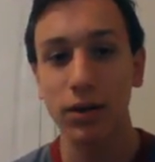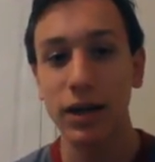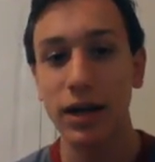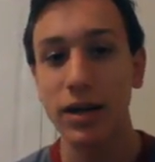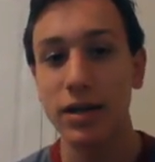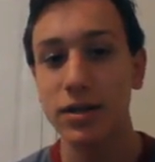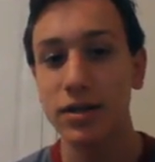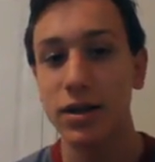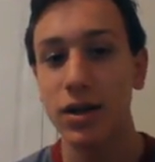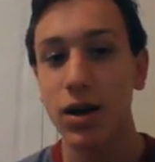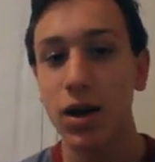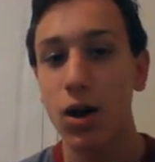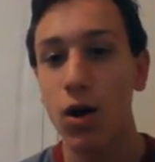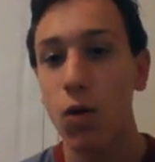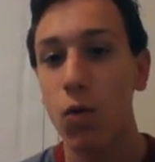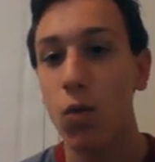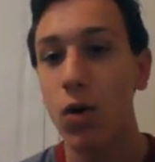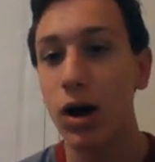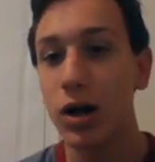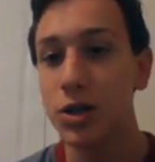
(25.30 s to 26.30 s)
please
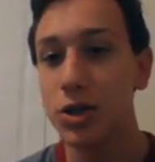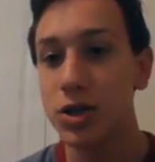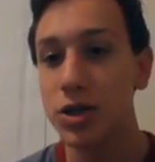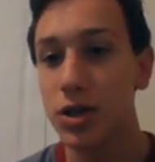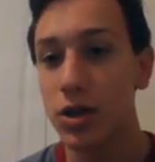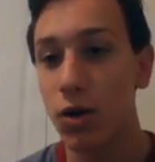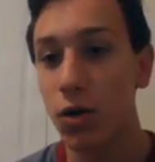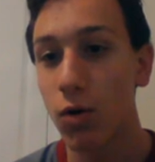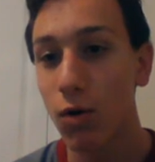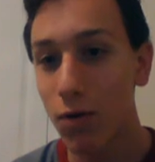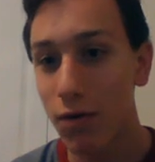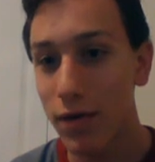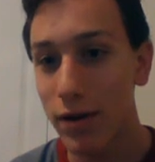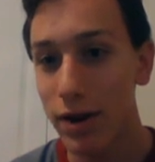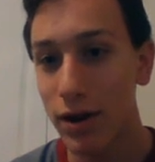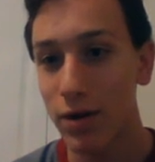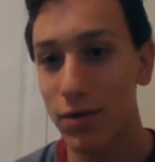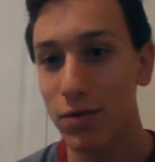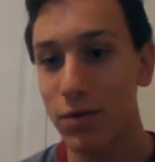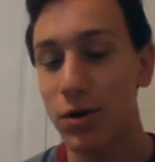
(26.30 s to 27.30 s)
watch the whole
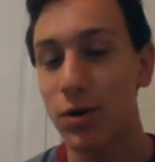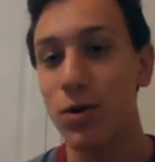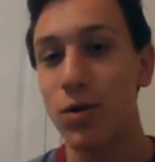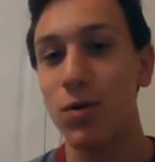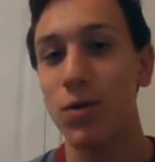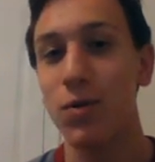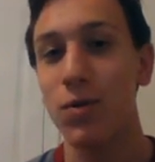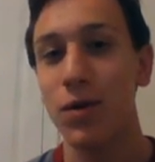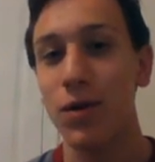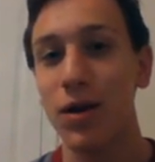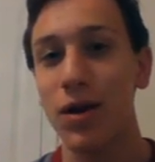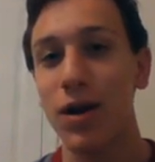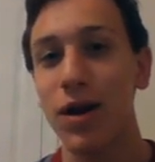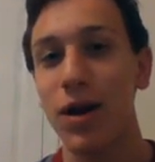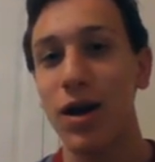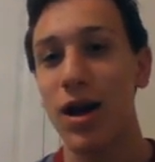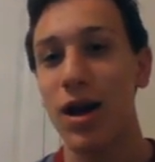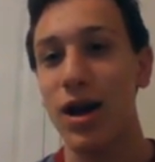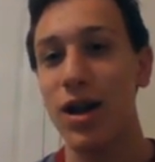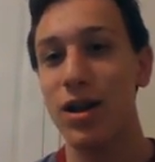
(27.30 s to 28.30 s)
video.
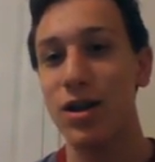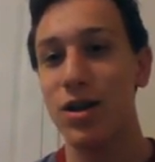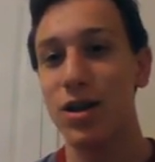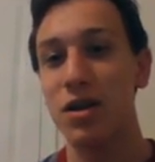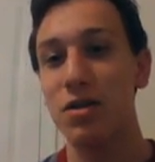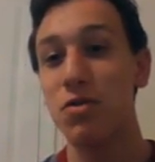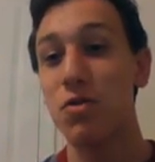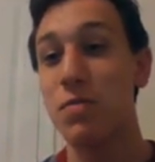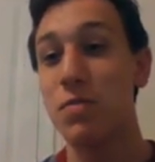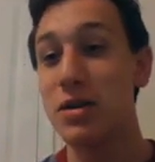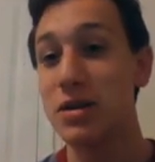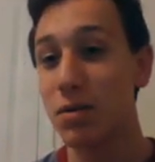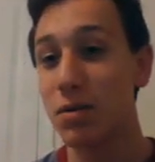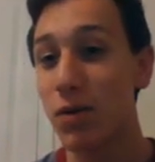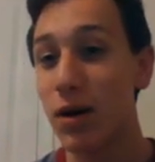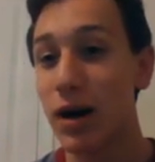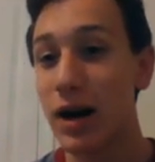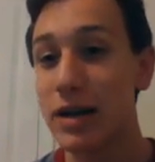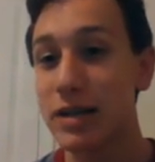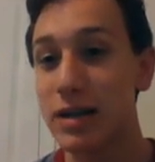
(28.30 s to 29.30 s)
You'd be
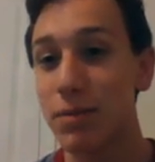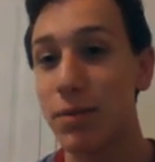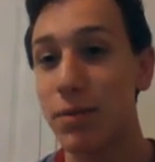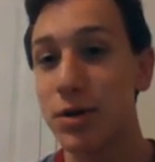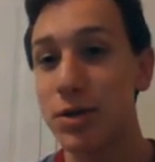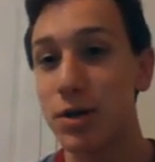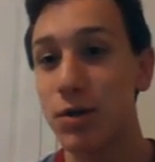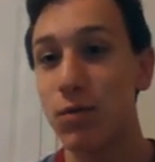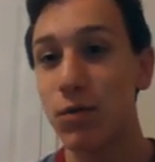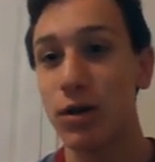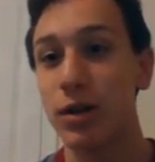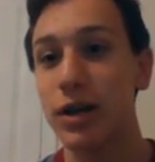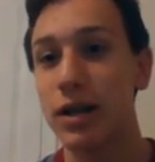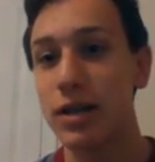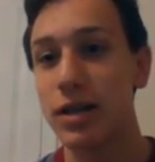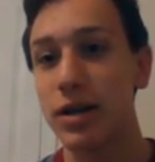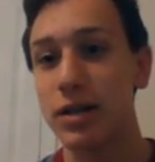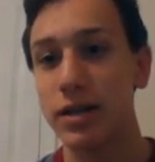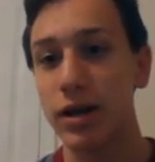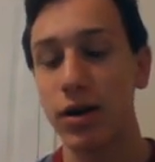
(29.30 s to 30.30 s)
surprised how much it really
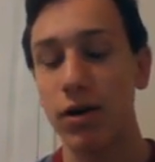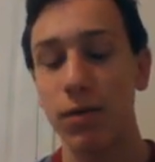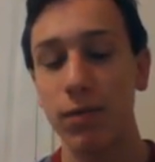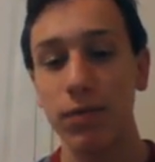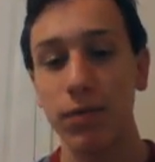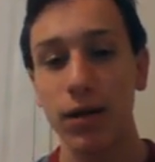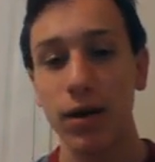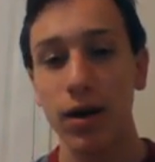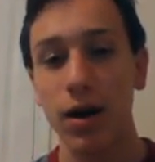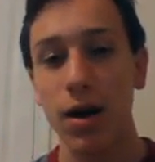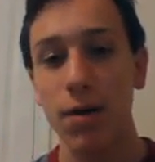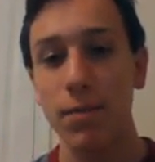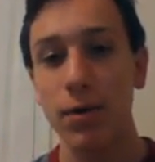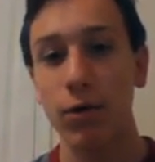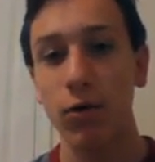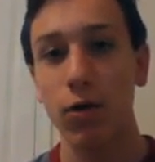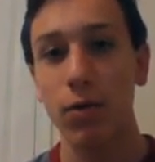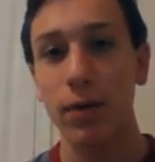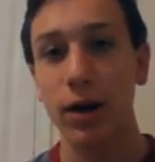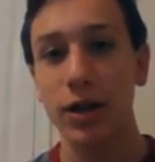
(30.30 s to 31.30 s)
does help
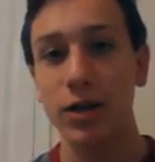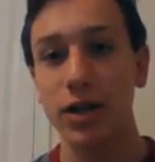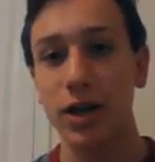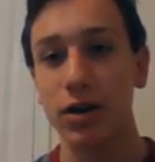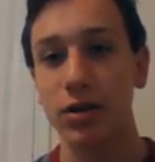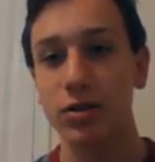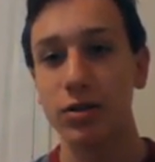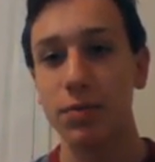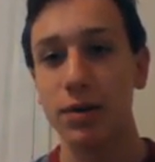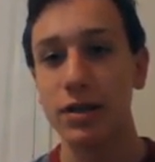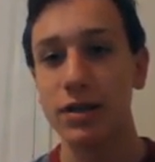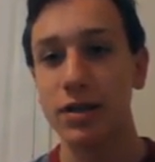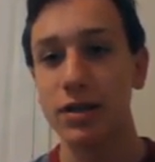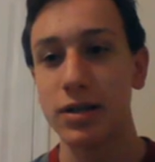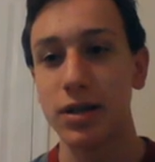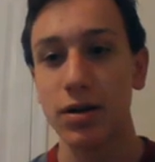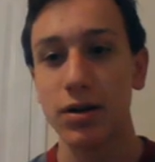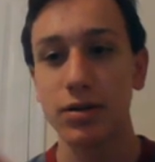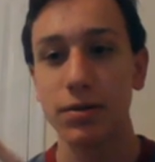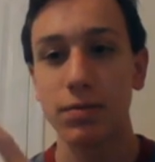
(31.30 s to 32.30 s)
to grow my channel, so please
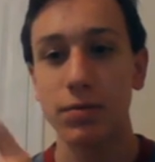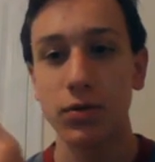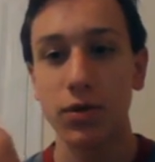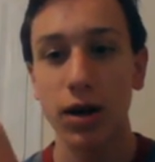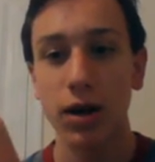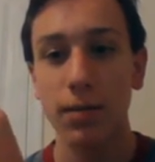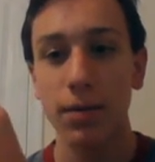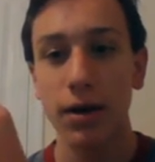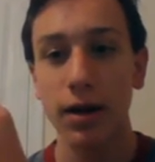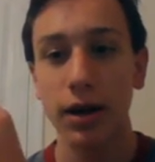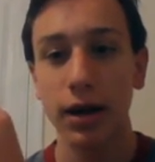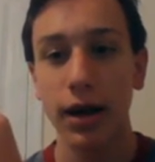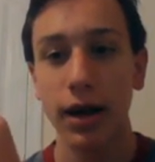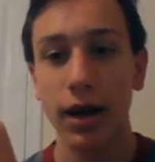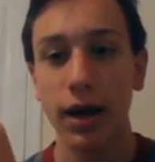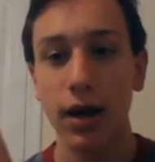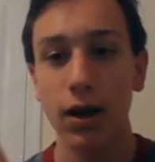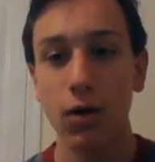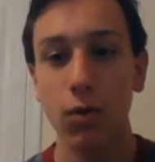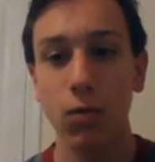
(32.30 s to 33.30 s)
consider subscribing
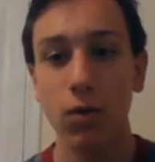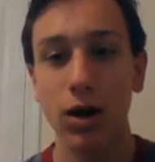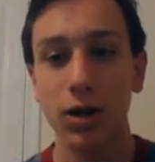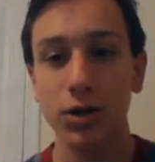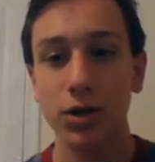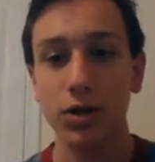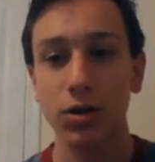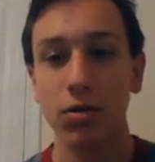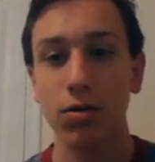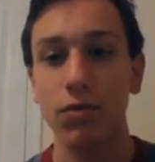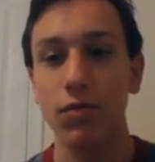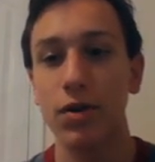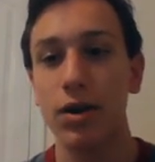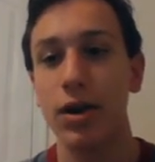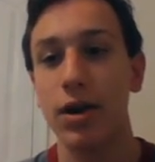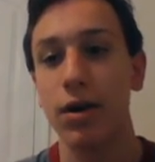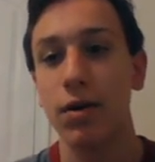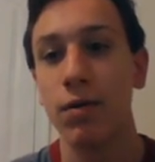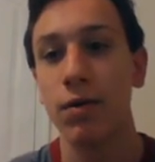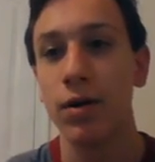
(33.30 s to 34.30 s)
and watching the whole
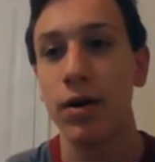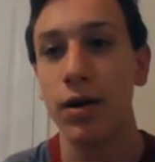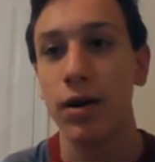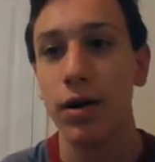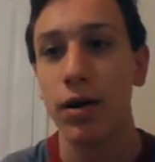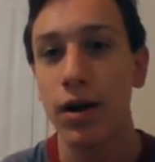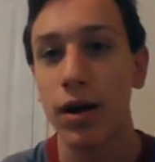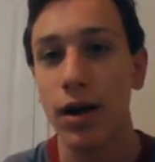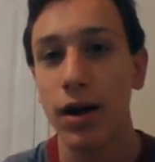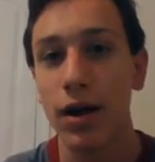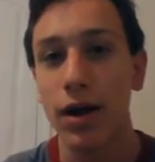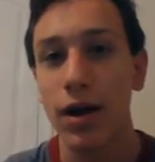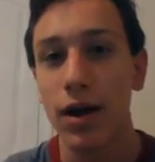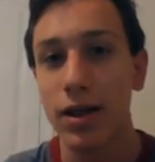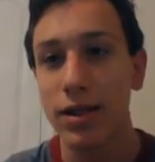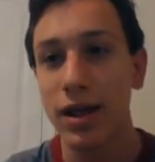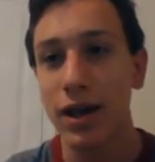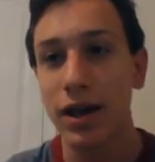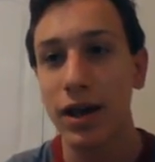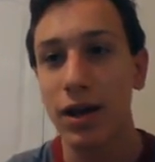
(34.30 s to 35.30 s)
video.
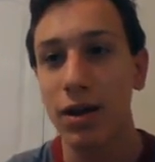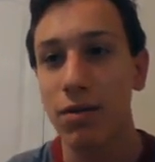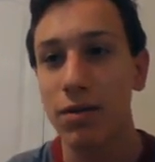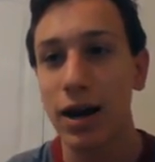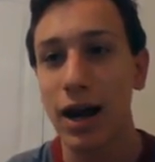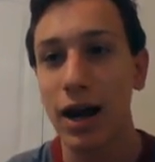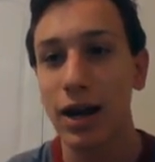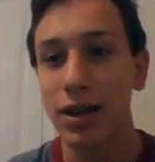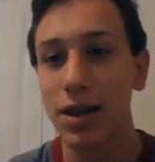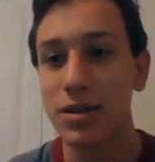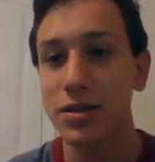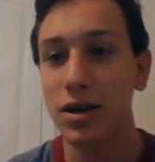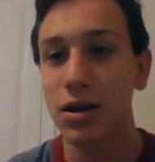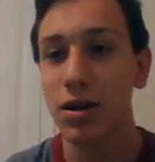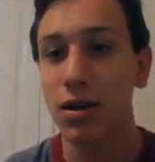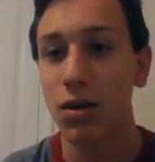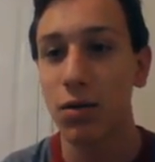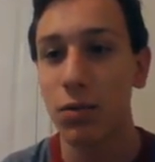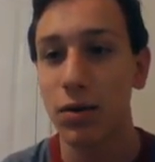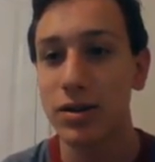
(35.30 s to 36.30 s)
Thank you. Now let's
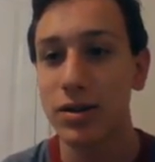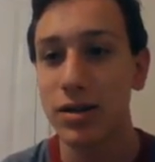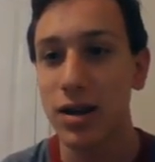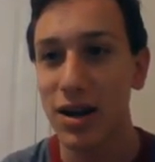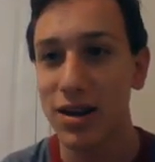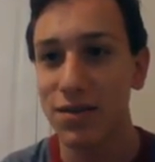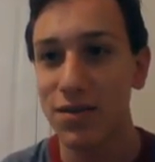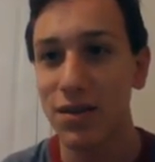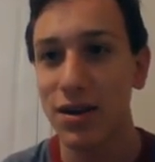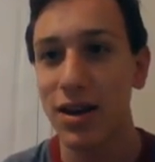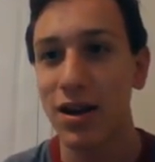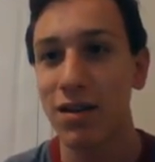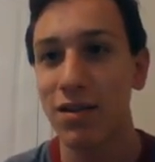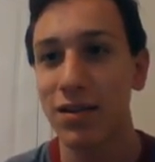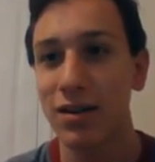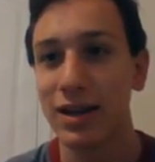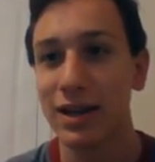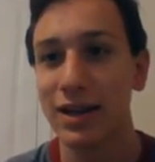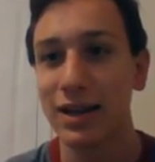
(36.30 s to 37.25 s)
get on with today's video.